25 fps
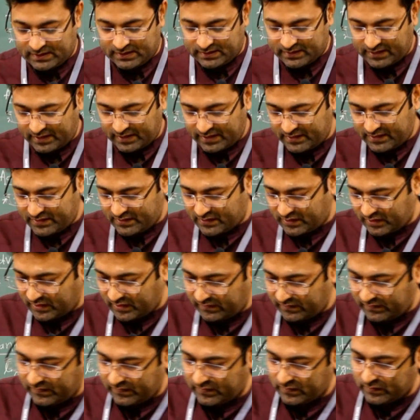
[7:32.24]
That is,
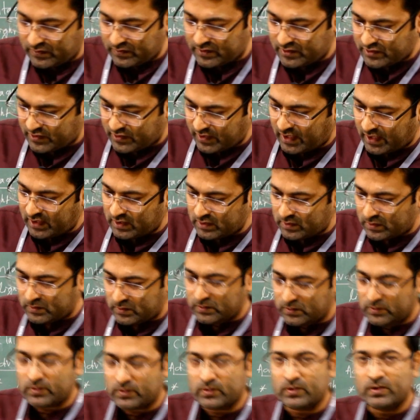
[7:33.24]
if you are trying
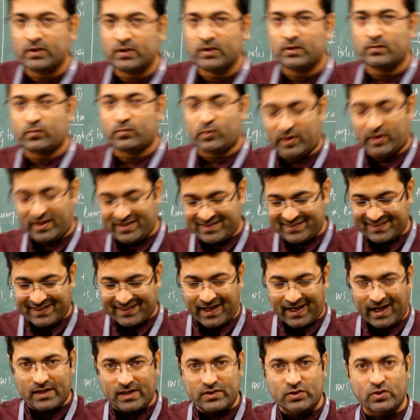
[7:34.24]
to put a
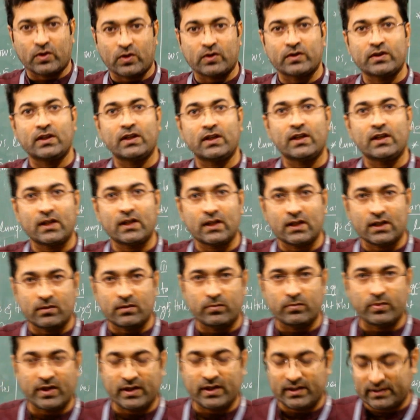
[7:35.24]
scratch on the
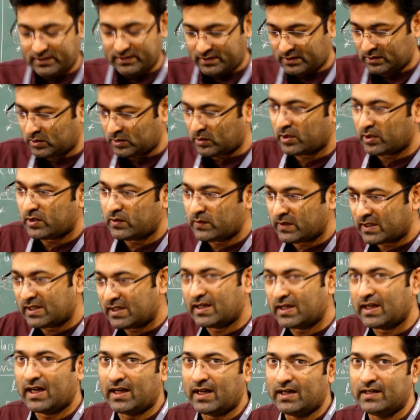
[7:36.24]
bricks through your
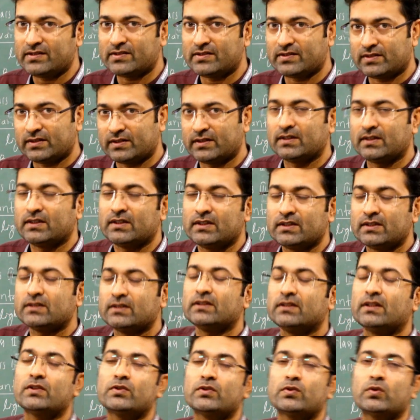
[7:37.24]
nails,
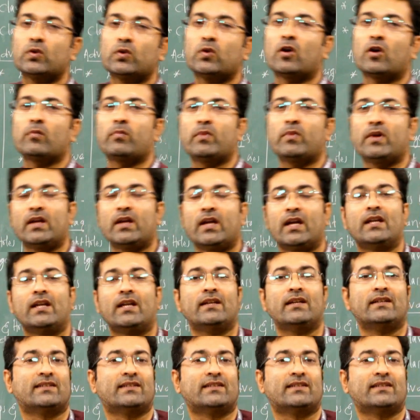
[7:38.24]
there should not be any